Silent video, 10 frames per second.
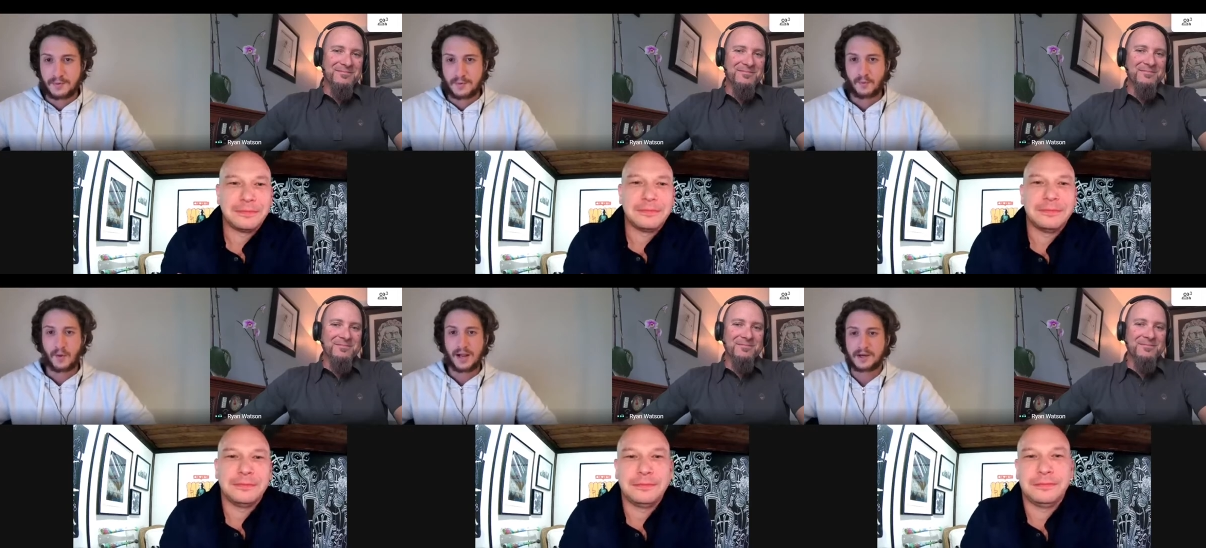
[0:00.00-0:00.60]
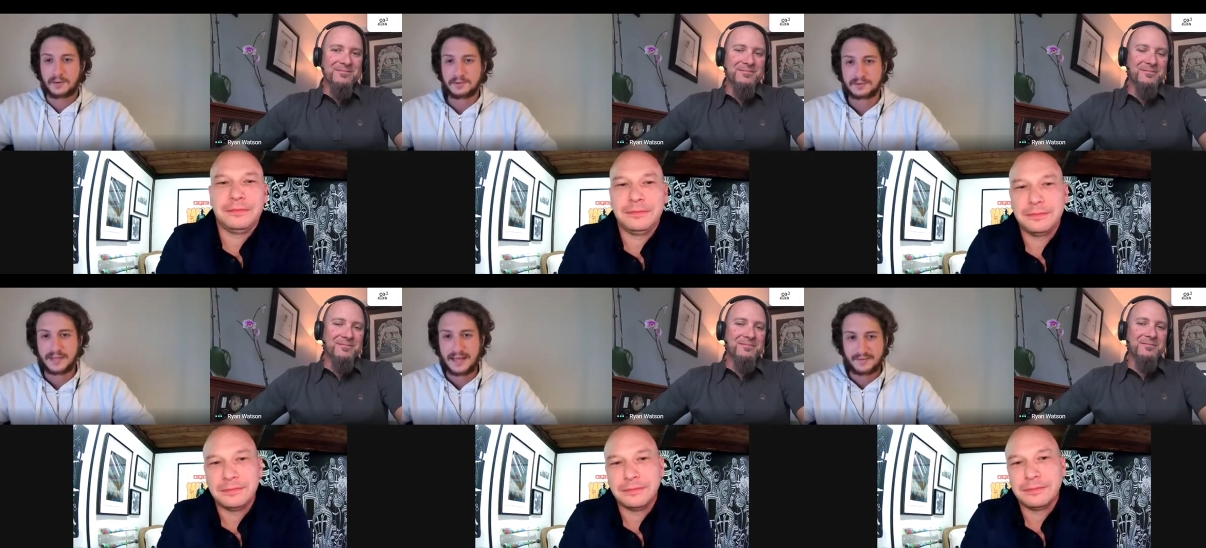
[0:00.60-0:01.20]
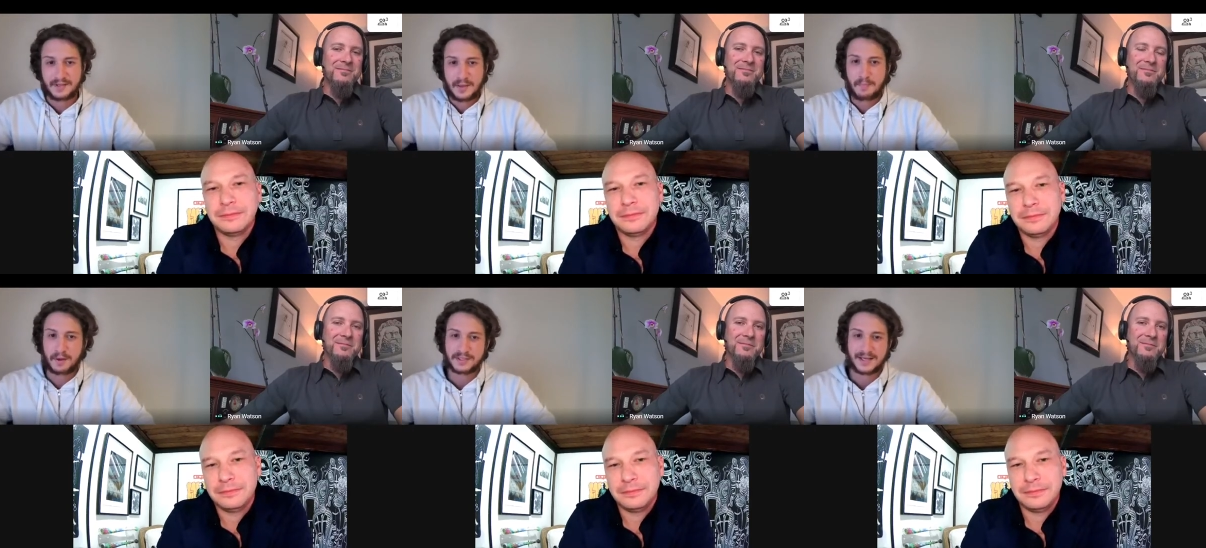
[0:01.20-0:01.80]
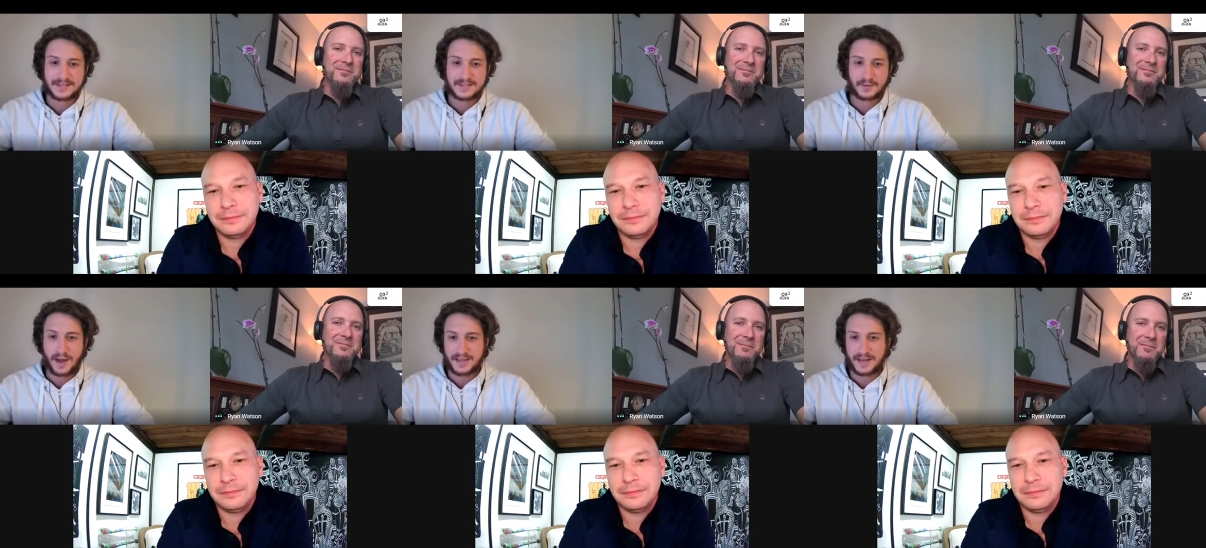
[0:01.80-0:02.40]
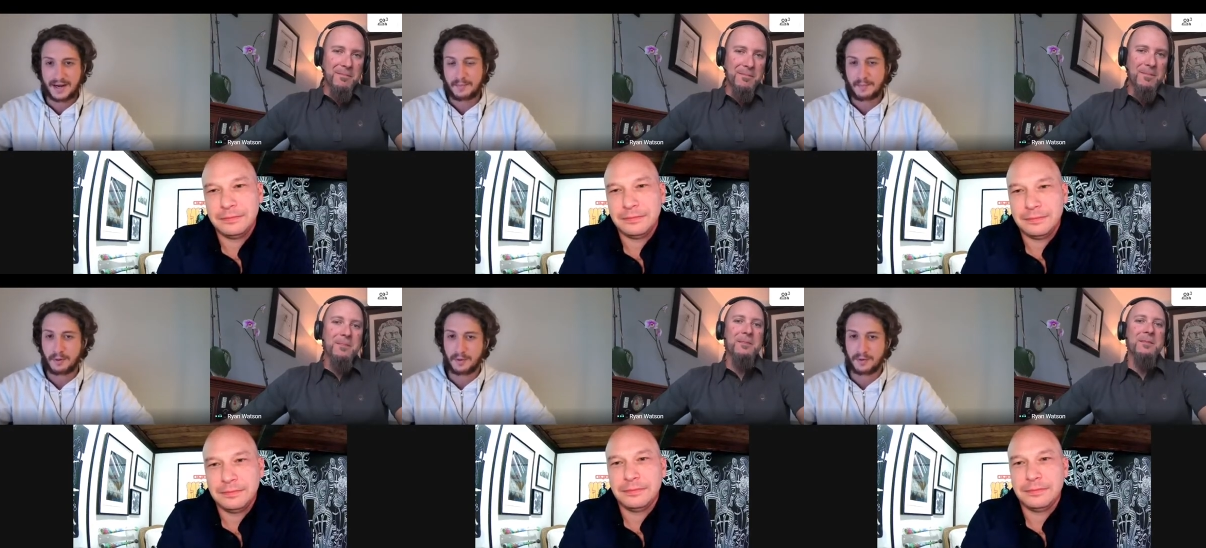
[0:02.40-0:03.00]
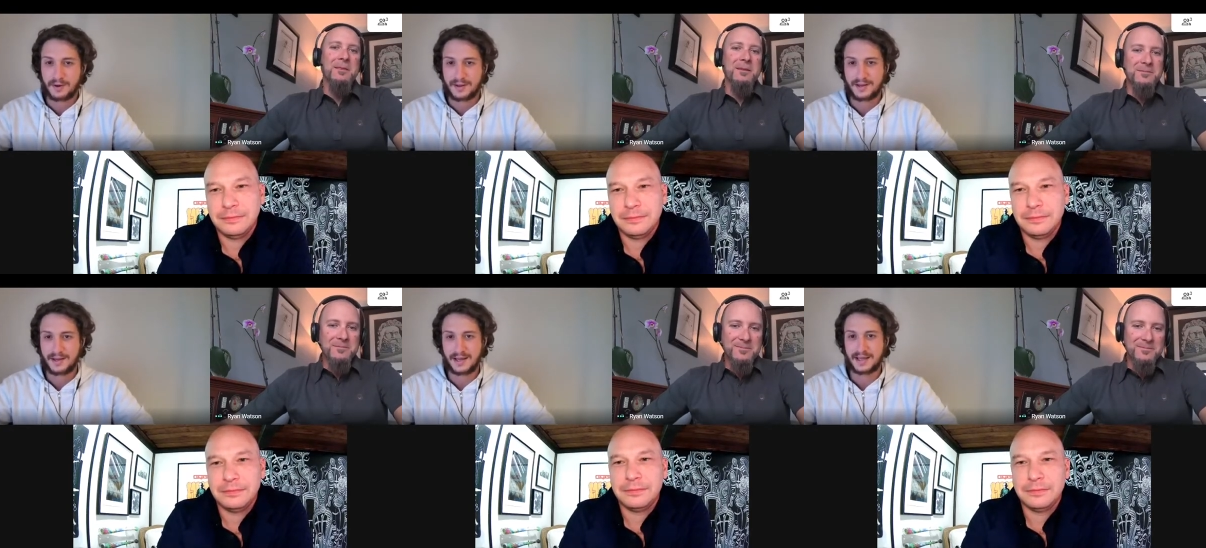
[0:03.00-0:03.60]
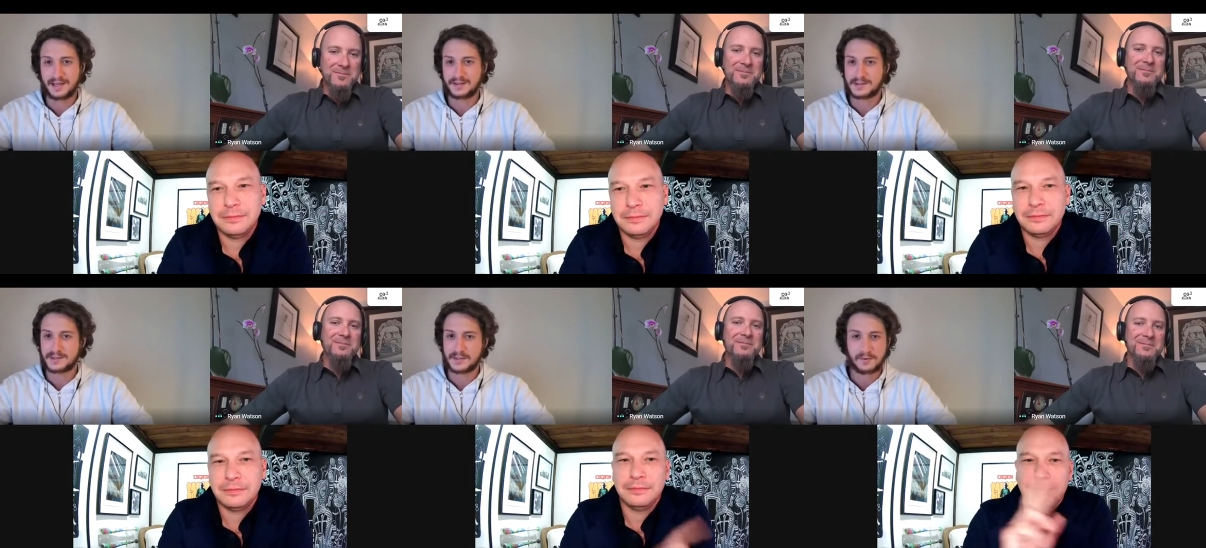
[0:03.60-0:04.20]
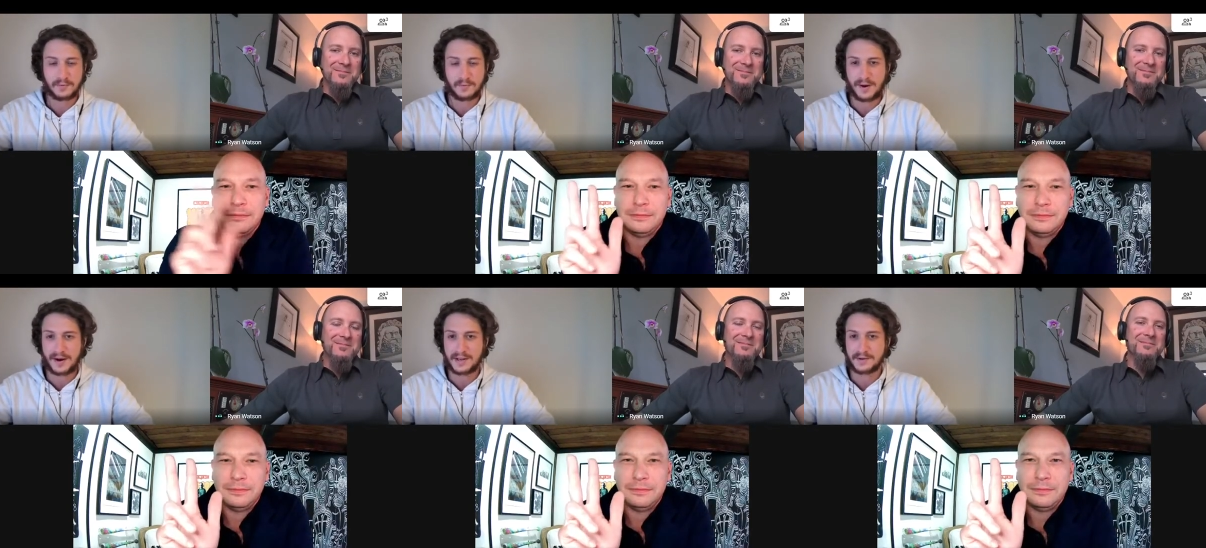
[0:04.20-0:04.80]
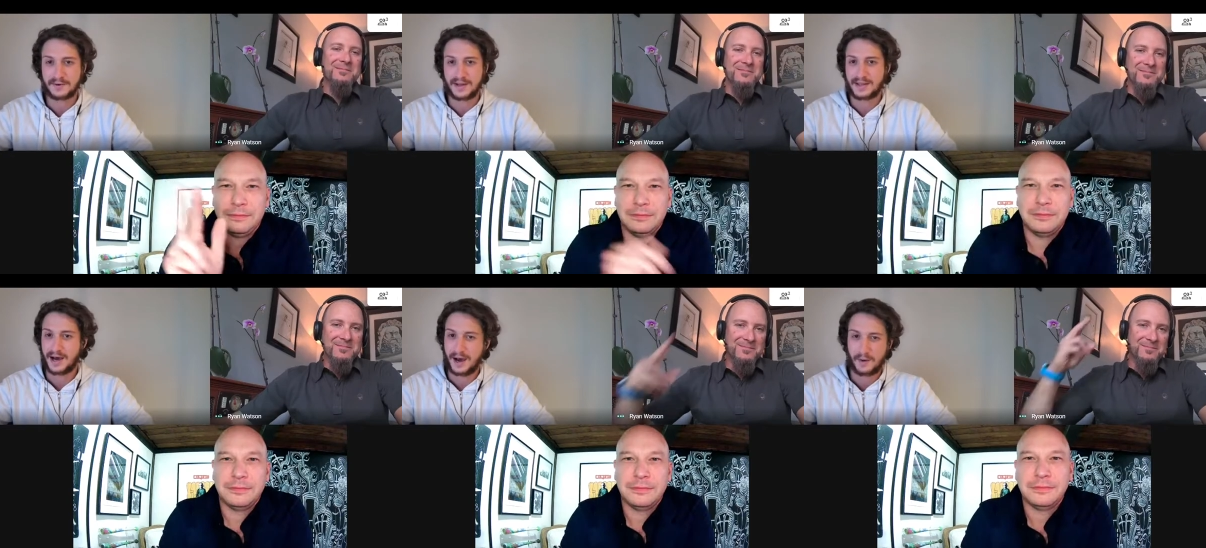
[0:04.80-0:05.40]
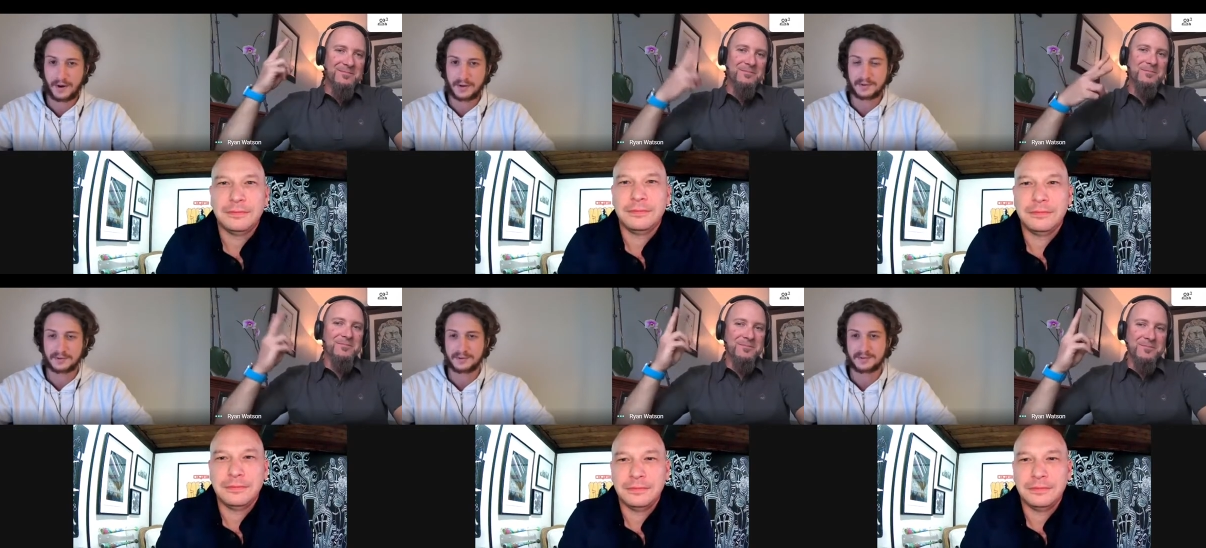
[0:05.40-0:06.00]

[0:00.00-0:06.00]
Speaker 1: Welcome to the NFT podcast, Ryan and Paul. And so, where are you and how are you?